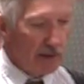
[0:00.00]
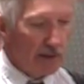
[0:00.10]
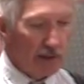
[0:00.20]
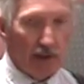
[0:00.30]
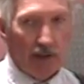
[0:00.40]

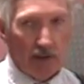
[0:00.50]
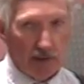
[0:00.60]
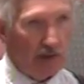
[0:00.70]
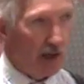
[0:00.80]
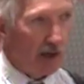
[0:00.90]
In
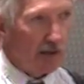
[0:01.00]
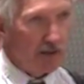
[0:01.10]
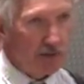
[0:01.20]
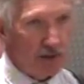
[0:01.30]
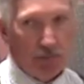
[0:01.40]

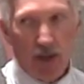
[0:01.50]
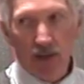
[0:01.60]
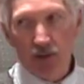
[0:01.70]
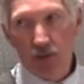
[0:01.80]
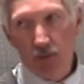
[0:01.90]
this mega
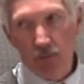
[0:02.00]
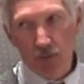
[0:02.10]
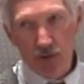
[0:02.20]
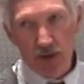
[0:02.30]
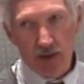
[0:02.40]

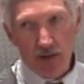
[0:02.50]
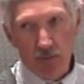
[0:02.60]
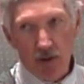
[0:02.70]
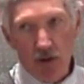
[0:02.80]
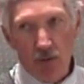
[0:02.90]
machine that we
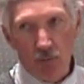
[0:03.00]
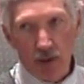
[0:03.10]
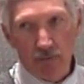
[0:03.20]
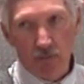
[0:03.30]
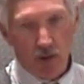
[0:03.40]
all work
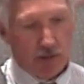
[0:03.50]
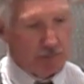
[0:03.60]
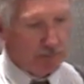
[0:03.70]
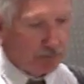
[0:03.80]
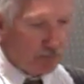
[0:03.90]
for.
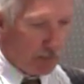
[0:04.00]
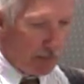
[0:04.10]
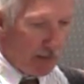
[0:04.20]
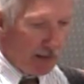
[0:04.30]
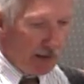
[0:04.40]

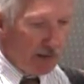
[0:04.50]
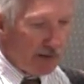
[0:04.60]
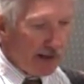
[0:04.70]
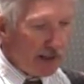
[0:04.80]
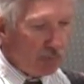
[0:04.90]

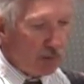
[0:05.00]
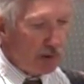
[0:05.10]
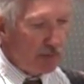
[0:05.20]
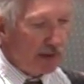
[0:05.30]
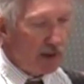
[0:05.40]
They and we
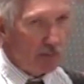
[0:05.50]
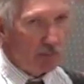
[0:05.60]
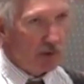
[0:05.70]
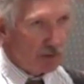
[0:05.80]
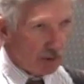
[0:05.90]
become
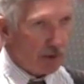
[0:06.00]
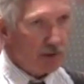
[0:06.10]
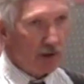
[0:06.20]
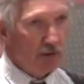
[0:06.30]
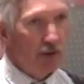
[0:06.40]

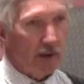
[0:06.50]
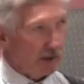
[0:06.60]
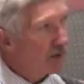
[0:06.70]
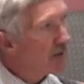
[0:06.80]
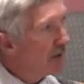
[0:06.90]

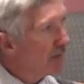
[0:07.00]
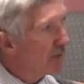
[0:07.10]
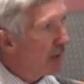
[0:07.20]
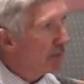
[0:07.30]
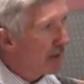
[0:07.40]
clerks of
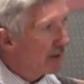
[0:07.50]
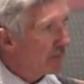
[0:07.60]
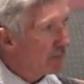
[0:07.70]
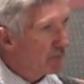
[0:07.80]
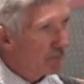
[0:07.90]
something,
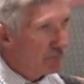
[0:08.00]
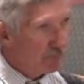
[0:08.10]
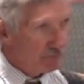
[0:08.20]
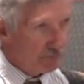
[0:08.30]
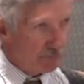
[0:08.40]

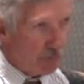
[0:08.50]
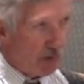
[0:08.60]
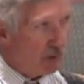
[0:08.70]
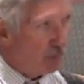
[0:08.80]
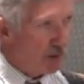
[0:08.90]

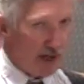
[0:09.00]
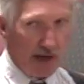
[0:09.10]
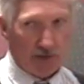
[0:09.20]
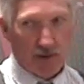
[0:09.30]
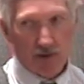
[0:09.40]
whether we're
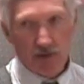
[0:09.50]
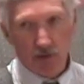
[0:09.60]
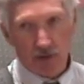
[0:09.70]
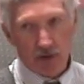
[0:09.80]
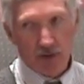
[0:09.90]
doctors,
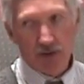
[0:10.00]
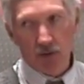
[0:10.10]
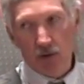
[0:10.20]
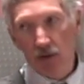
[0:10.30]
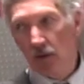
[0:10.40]
lawyers,
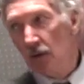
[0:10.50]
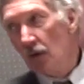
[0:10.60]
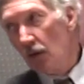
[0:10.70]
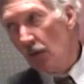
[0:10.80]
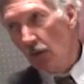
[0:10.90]

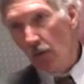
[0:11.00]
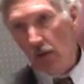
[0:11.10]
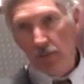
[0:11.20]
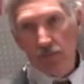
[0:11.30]
or